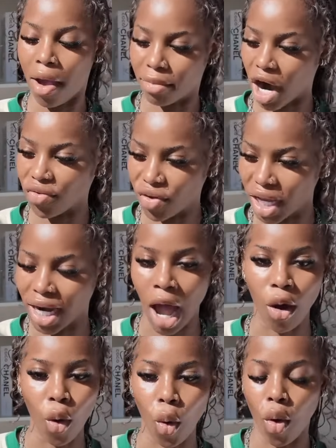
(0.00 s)

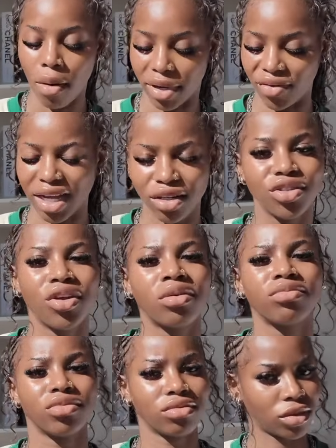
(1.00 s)
Marvella, oh, you
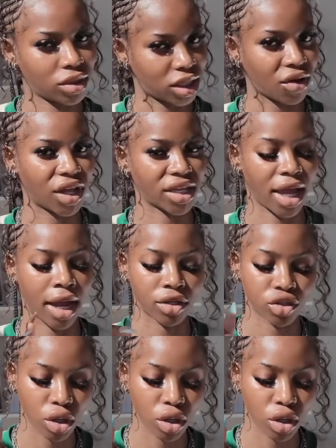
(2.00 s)
know, stuff like that.